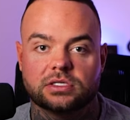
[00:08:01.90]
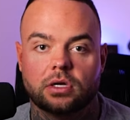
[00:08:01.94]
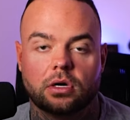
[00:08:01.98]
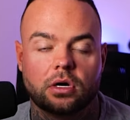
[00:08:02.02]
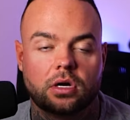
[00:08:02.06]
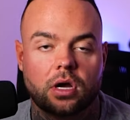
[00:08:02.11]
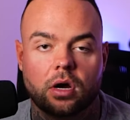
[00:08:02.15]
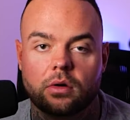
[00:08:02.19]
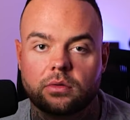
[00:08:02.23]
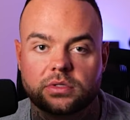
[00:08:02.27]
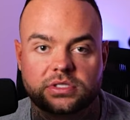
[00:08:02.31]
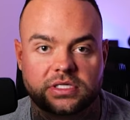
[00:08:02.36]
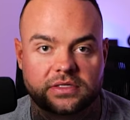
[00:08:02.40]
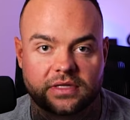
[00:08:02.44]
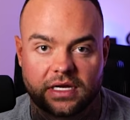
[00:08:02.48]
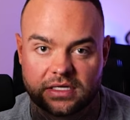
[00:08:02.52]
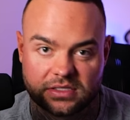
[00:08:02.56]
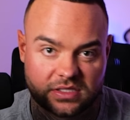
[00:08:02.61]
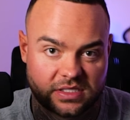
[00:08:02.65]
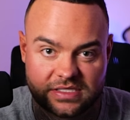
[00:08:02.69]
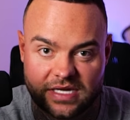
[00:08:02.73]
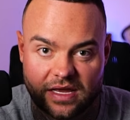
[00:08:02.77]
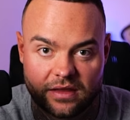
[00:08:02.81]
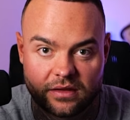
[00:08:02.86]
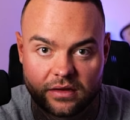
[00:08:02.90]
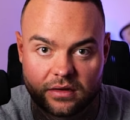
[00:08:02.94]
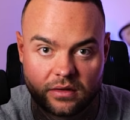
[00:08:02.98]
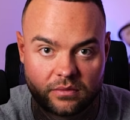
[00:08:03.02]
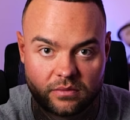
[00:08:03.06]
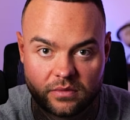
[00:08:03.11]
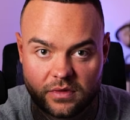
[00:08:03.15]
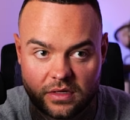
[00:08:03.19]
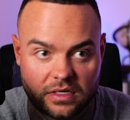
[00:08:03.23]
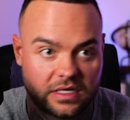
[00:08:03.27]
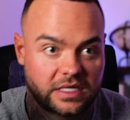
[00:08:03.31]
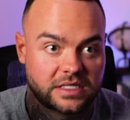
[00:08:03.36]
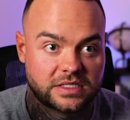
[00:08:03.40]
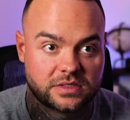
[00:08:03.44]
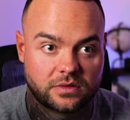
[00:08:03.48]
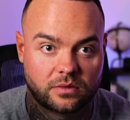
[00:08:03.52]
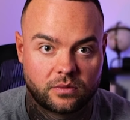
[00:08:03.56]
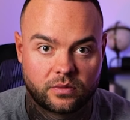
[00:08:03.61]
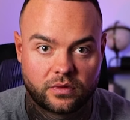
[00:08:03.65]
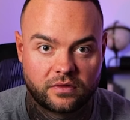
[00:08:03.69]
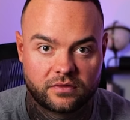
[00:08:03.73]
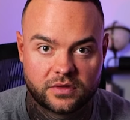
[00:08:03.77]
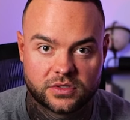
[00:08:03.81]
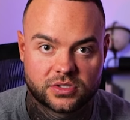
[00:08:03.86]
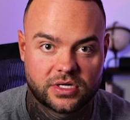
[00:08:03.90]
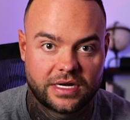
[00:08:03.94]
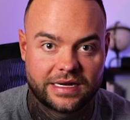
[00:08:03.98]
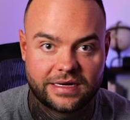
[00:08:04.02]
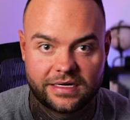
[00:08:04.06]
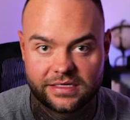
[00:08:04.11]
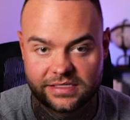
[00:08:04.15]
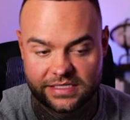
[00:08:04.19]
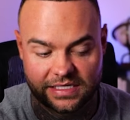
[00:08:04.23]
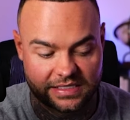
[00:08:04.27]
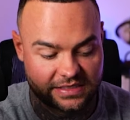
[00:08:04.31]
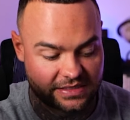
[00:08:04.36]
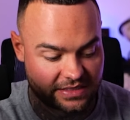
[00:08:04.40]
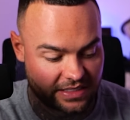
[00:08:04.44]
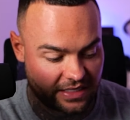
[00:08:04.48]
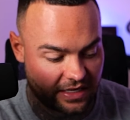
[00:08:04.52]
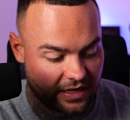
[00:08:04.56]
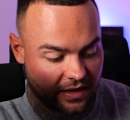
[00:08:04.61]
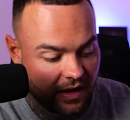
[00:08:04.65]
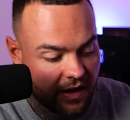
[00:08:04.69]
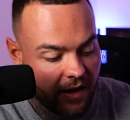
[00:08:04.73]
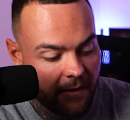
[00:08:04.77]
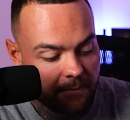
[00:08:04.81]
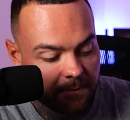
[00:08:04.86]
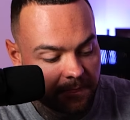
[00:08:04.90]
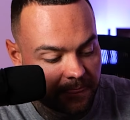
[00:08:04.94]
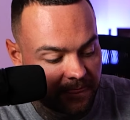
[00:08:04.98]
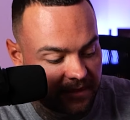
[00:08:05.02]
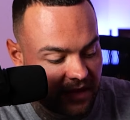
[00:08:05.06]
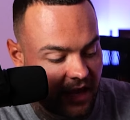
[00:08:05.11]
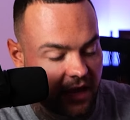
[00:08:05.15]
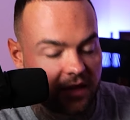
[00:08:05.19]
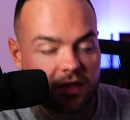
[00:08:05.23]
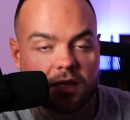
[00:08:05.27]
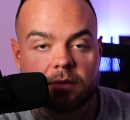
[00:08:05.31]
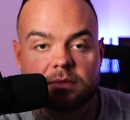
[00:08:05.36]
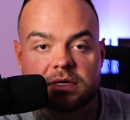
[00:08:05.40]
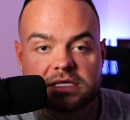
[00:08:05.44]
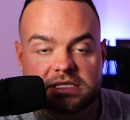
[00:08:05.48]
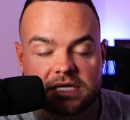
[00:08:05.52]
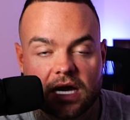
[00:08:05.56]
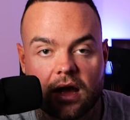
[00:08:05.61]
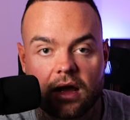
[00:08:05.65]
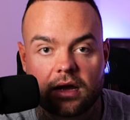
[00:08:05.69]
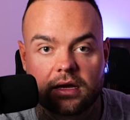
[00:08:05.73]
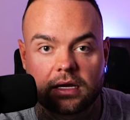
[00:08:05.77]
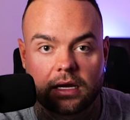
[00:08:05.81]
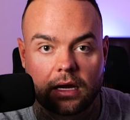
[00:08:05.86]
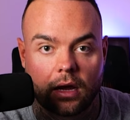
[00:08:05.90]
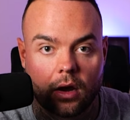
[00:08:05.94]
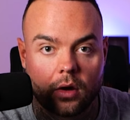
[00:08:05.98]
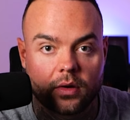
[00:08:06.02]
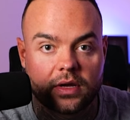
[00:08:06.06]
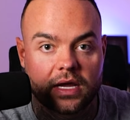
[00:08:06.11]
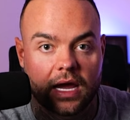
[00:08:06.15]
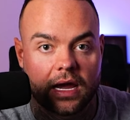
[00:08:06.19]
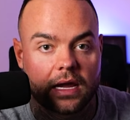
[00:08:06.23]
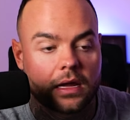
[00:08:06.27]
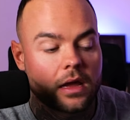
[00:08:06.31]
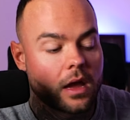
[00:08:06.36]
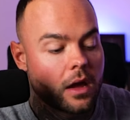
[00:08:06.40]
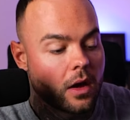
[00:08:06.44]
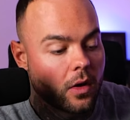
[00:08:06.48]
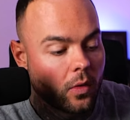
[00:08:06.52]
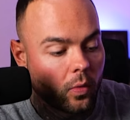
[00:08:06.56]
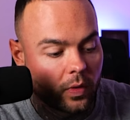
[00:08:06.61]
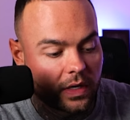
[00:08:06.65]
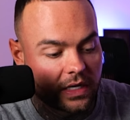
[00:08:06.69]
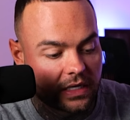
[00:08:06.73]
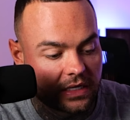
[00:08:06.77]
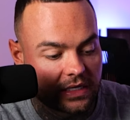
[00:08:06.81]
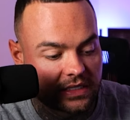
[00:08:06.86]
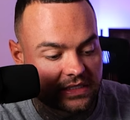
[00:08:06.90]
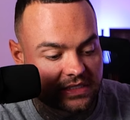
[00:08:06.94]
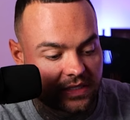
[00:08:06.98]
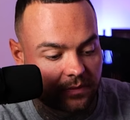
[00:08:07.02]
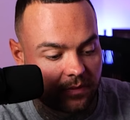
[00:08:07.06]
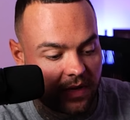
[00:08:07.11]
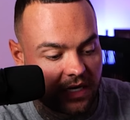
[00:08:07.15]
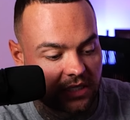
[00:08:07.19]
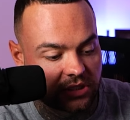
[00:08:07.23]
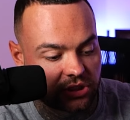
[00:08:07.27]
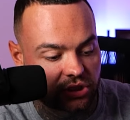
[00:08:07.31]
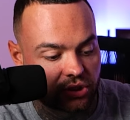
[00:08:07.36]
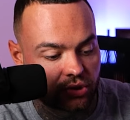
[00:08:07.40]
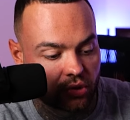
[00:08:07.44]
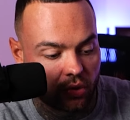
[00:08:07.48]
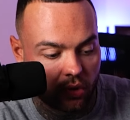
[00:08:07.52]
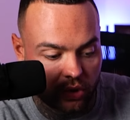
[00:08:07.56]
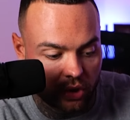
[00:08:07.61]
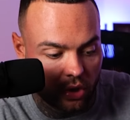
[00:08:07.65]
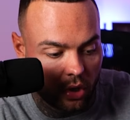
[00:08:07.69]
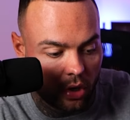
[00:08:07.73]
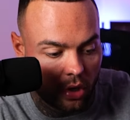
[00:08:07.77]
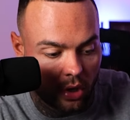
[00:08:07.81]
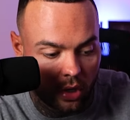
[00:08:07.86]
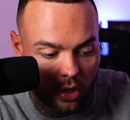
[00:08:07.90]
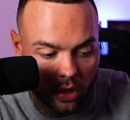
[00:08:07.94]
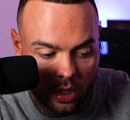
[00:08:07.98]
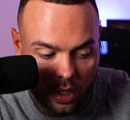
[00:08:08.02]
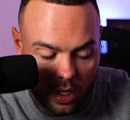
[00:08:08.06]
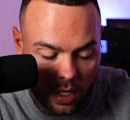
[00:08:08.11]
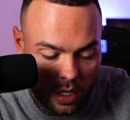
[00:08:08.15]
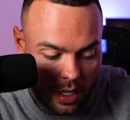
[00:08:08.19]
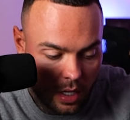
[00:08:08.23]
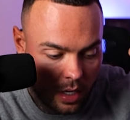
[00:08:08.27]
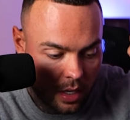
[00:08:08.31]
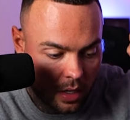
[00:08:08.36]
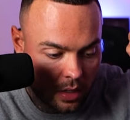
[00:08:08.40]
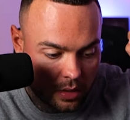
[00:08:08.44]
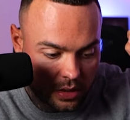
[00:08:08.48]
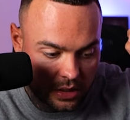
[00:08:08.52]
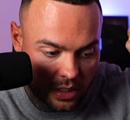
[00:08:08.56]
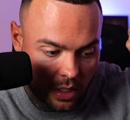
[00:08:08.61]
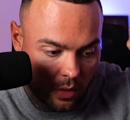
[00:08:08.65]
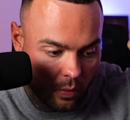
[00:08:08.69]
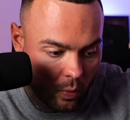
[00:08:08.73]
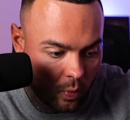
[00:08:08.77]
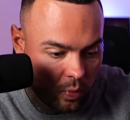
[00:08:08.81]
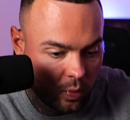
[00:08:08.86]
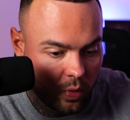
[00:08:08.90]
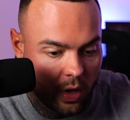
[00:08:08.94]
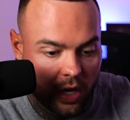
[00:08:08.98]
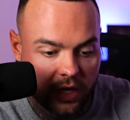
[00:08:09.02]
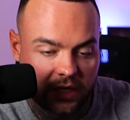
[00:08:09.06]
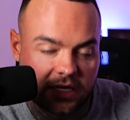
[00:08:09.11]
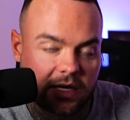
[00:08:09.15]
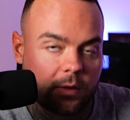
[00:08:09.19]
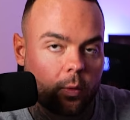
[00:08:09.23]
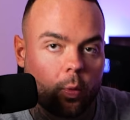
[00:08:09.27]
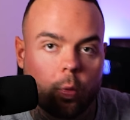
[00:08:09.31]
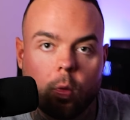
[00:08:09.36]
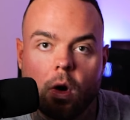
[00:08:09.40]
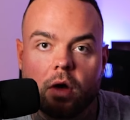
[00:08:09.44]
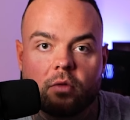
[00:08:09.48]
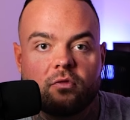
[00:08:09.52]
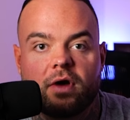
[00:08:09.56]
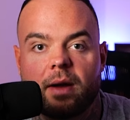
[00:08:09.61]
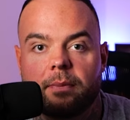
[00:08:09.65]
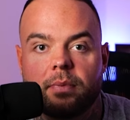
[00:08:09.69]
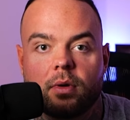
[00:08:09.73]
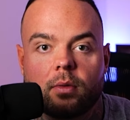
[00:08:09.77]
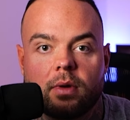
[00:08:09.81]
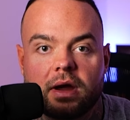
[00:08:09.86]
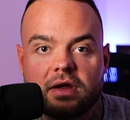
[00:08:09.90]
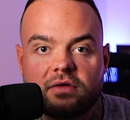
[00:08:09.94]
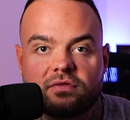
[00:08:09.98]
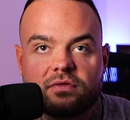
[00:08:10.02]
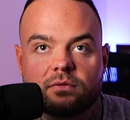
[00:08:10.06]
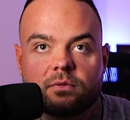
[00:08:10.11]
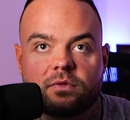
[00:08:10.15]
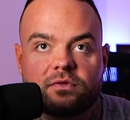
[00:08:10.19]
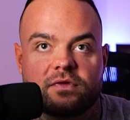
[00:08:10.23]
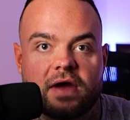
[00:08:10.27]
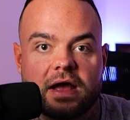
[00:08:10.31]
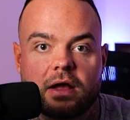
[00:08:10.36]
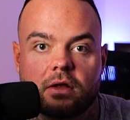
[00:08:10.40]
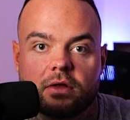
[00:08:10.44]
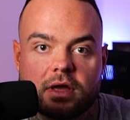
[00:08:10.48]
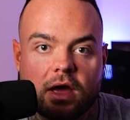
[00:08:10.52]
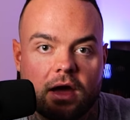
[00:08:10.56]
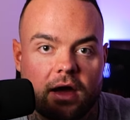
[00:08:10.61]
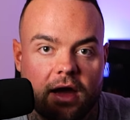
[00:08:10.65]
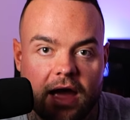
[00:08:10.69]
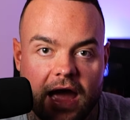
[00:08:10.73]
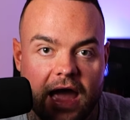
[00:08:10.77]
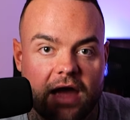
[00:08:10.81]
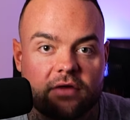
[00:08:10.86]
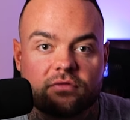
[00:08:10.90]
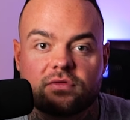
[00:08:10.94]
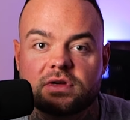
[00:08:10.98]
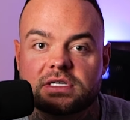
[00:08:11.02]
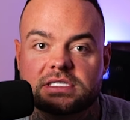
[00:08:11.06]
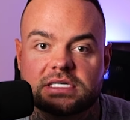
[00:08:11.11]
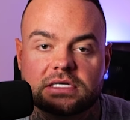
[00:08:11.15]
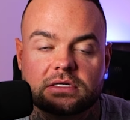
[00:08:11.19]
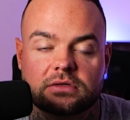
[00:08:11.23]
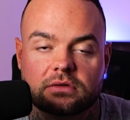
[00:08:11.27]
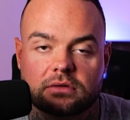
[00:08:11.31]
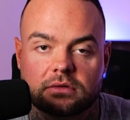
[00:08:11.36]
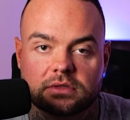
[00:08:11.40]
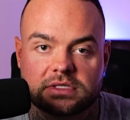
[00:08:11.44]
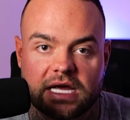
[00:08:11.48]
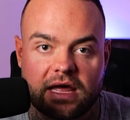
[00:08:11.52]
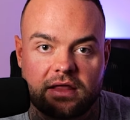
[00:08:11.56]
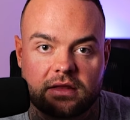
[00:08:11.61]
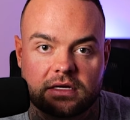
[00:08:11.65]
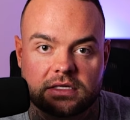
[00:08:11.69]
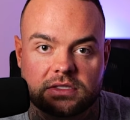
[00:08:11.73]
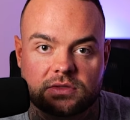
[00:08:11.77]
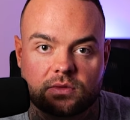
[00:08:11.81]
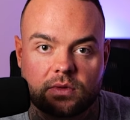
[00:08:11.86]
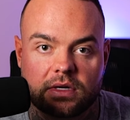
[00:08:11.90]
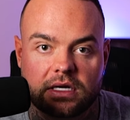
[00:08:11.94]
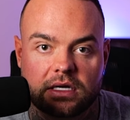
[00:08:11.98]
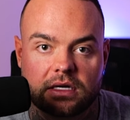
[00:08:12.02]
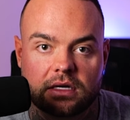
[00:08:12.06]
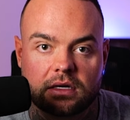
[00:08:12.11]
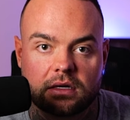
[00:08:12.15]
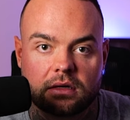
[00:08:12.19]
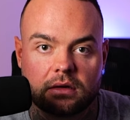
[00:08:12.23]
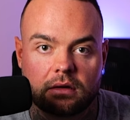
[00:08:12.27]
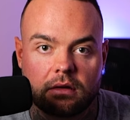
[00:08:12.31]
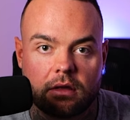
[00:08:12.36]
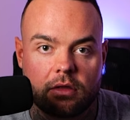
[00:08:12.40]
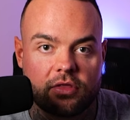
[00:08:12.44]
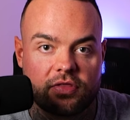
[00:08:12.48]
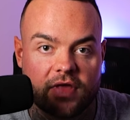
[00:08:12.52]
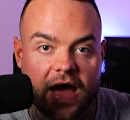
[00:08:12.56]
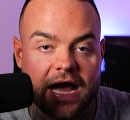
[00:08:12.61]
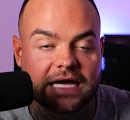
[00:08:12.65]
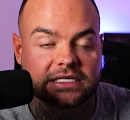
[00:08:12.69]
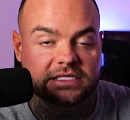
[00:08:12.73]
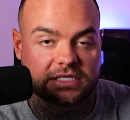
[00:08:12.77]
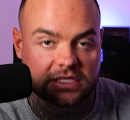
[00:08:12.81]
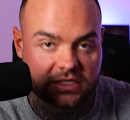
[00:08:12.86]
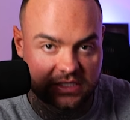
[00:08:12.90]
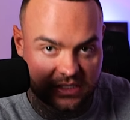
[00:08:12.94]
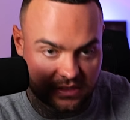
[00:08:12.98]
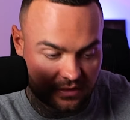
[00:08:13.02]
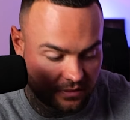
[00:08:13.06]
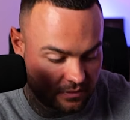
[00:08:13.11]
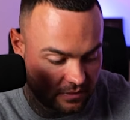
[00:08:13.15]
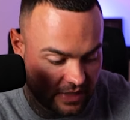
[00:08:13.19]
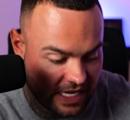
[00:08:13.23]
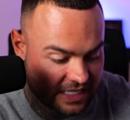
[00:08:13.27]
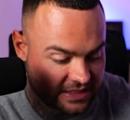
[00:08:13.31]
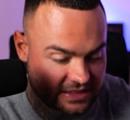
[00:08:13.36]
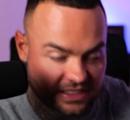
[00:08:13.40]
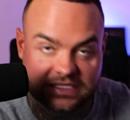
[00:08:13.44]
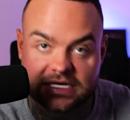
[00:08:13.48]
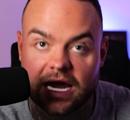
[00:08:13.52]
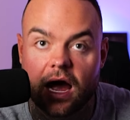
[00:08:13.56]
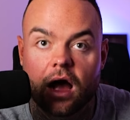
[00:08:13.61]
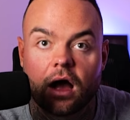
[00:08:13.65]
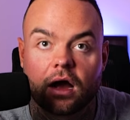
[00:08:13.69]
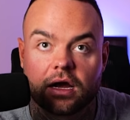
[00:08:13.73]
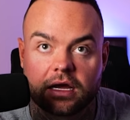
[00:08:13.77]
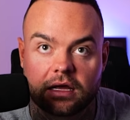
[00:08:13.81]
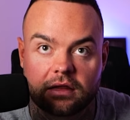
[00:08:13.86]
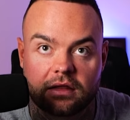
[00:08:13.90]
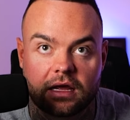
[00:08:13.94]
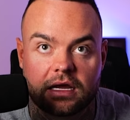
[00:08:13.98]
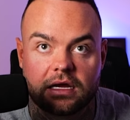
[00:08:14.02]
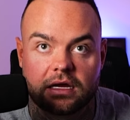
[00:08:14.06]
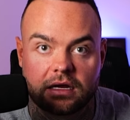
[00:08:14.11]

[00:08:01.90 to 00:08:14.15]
not coaching. That's just telling them they need to improve the training intensity. Setting them a target. Okay, we need to make sure you're, working 1 rep away from failure every single set this week. That's a target they